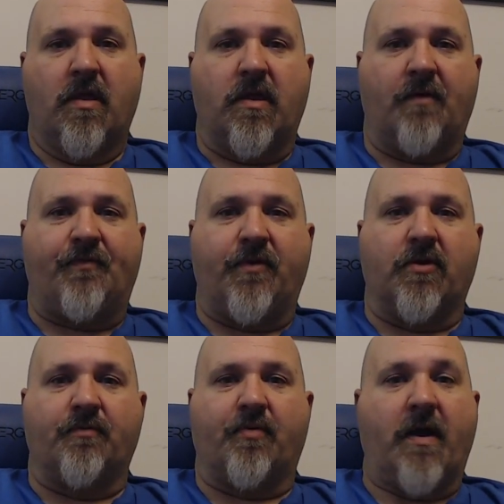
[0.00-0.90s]
If
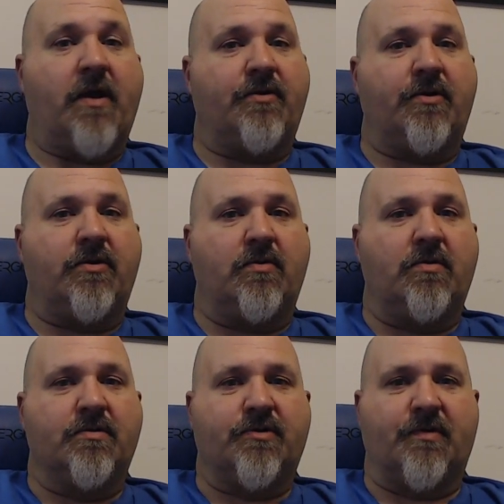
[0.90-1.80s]
you're brand new
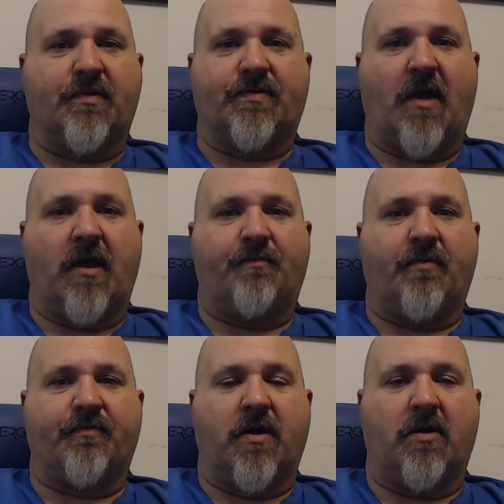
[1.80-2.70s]
to this type
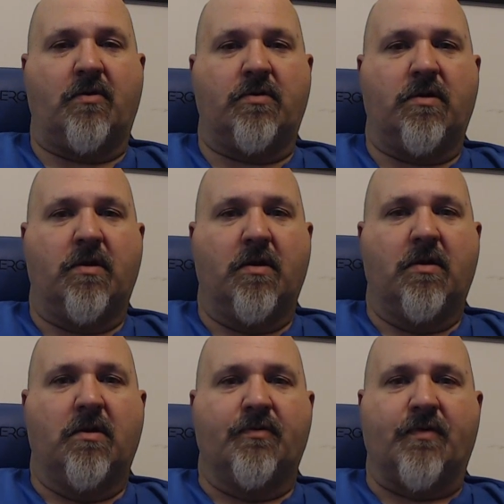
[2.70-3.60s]
of code,
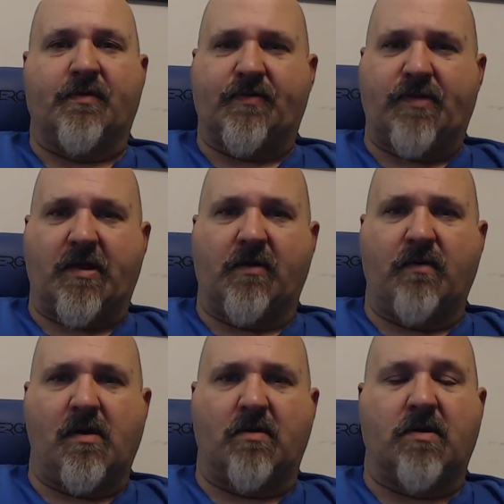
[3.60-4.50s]
then stick
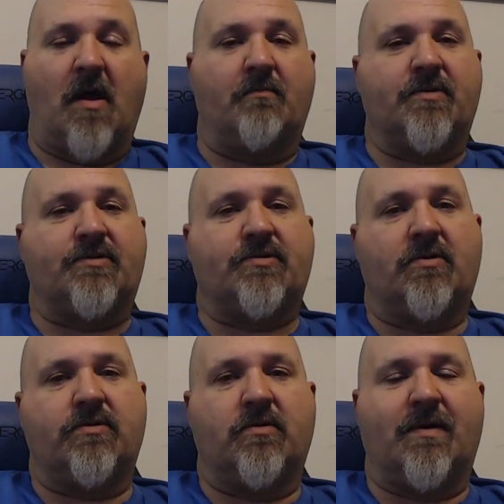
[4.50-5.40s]
around. I'm going to show
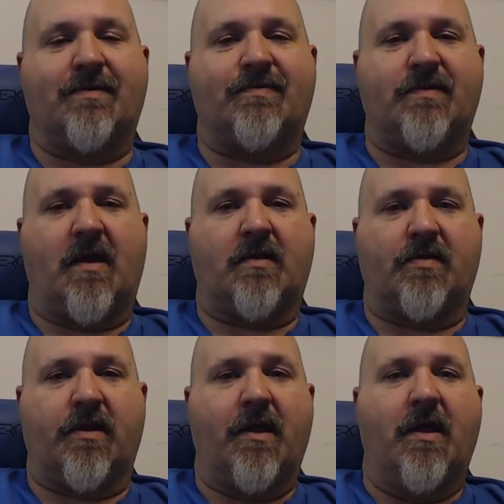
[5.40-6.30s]
you
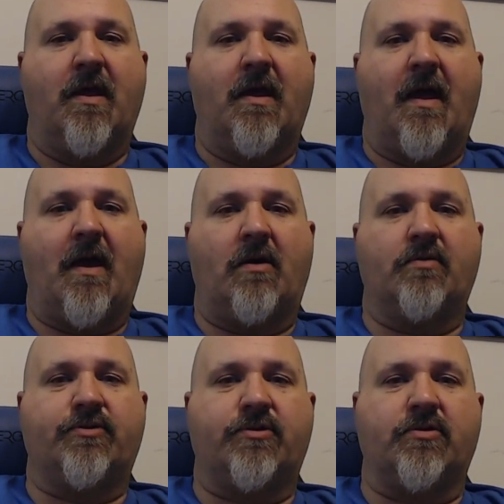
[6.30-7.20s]
exactly
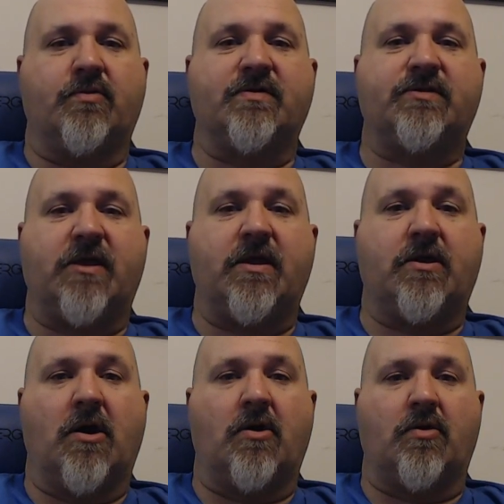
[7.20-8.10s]
how to
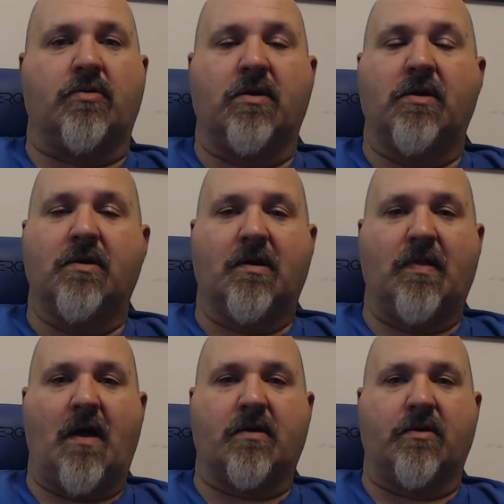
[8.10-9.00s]
decode
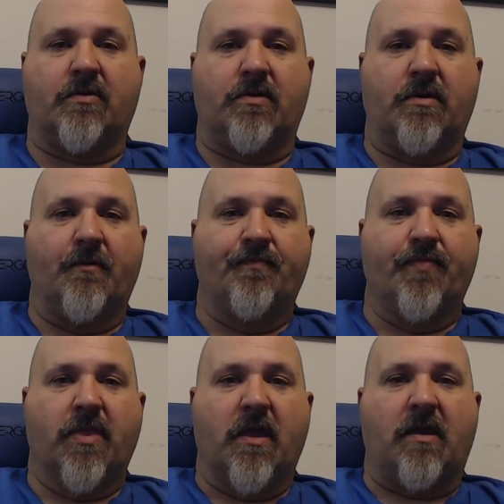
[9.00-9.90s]
clock code.
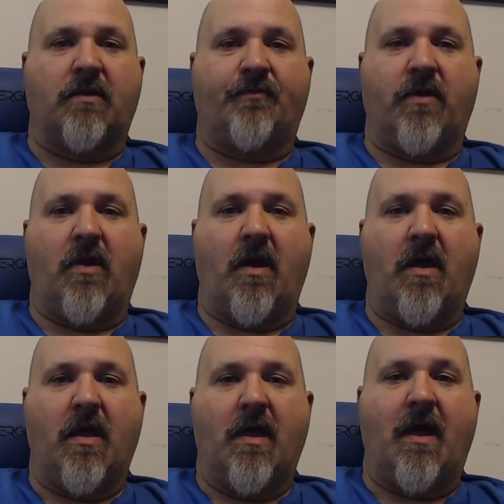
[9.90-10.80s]
And if you
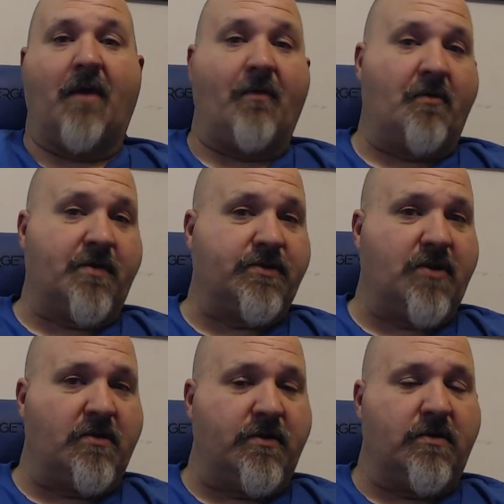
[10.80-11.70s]
have already
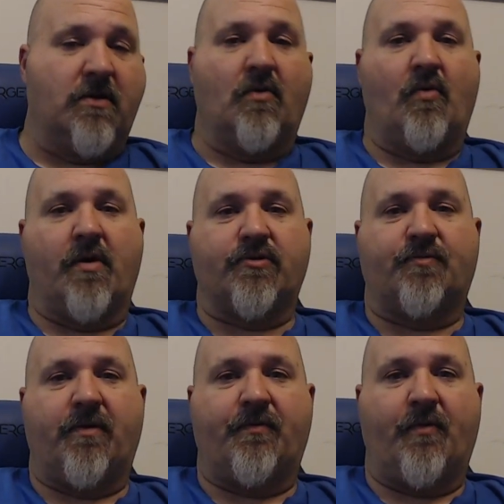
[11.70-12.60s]
done it once
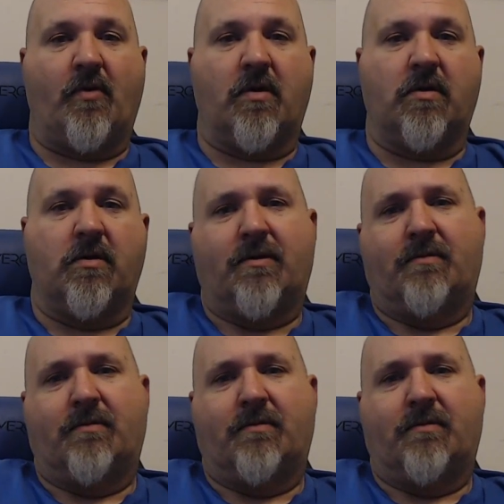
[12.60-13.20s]
before,